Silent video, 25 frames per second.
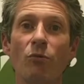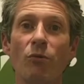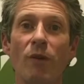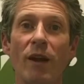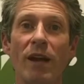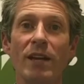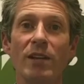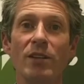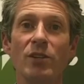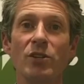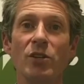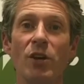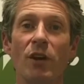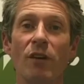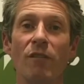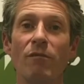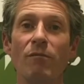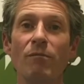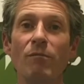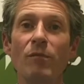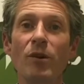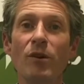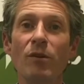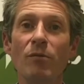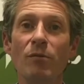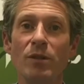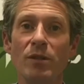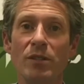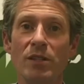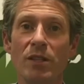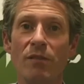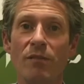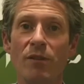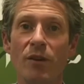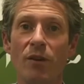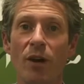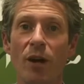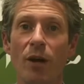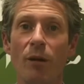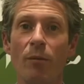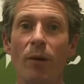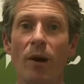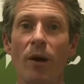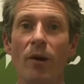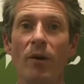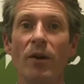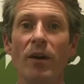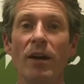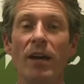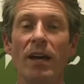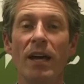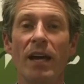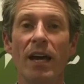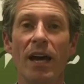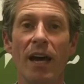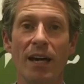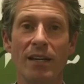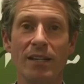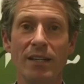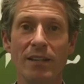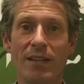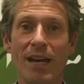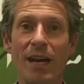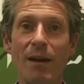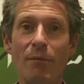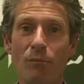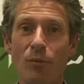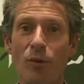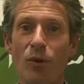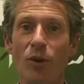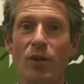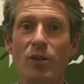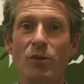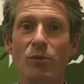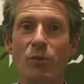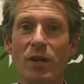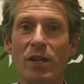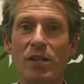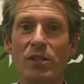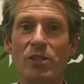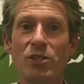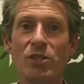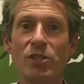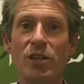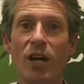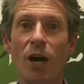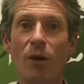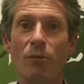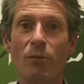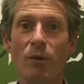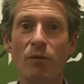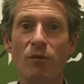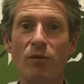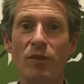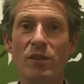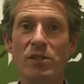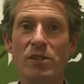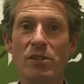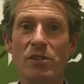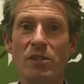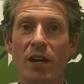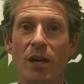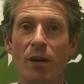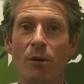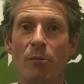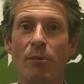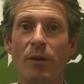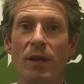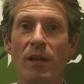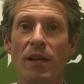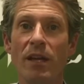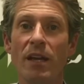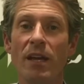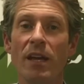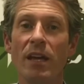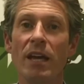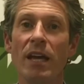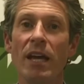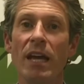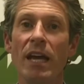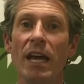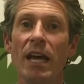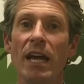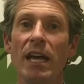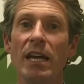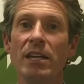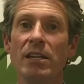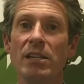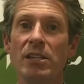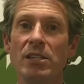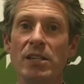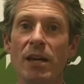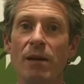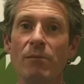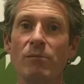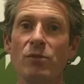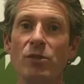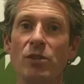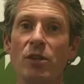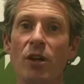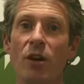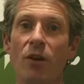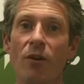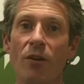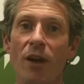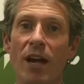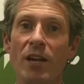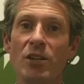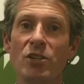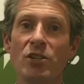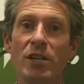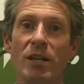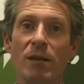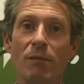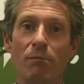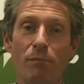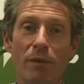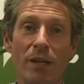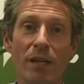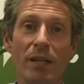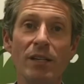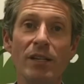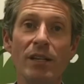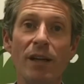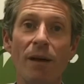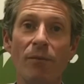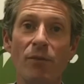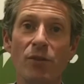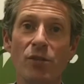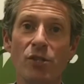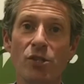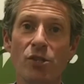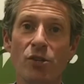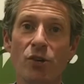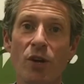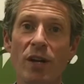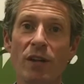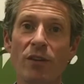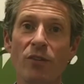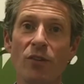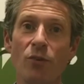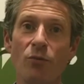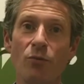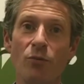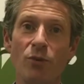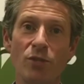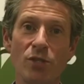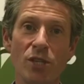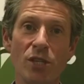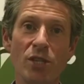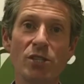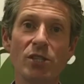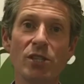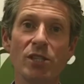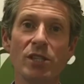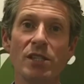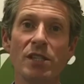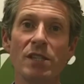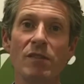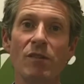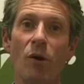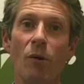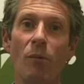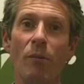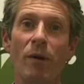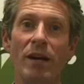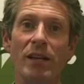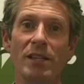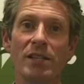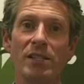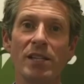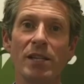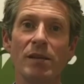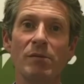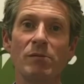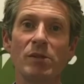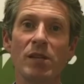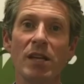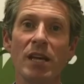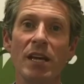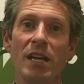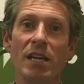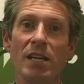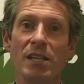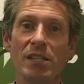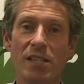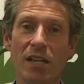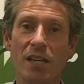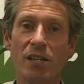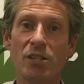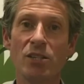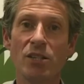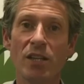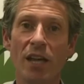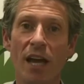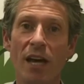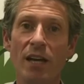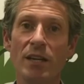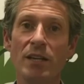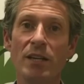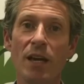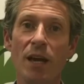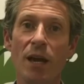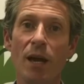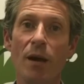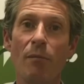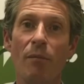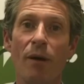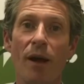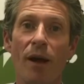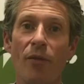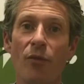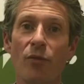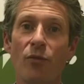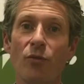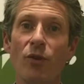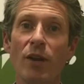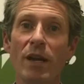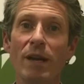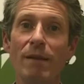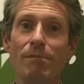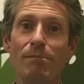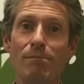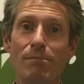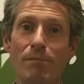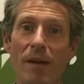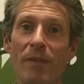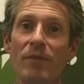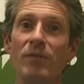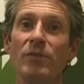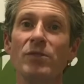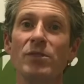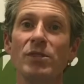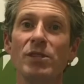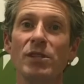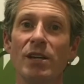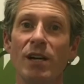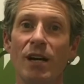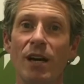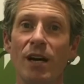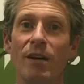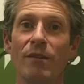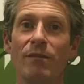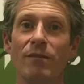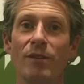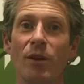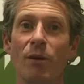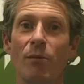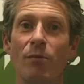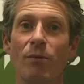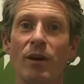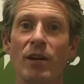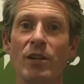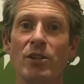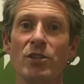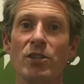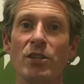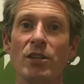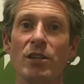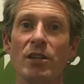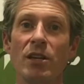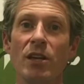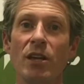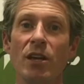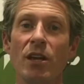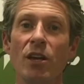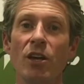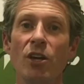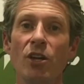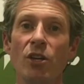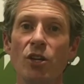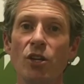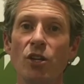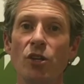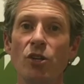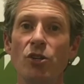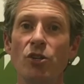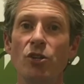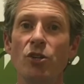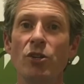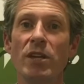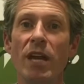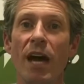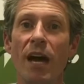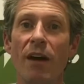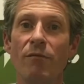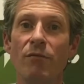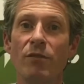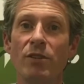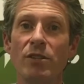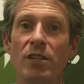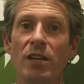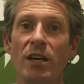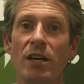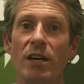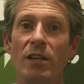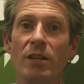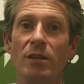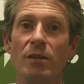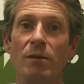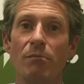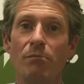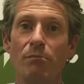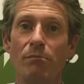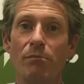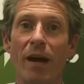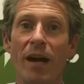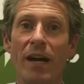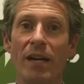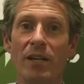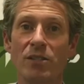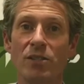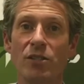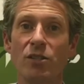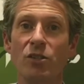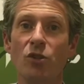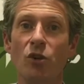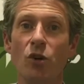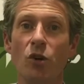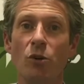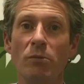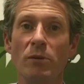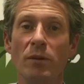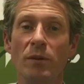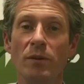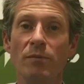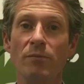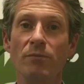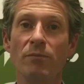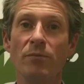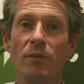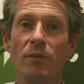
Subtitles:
range of movement of your elbow. And at that point we can start with physiotherapy in an attempt to gradually build up the strength and resistance of your biceps such that by 3 months after the operation you should have returned back to normal.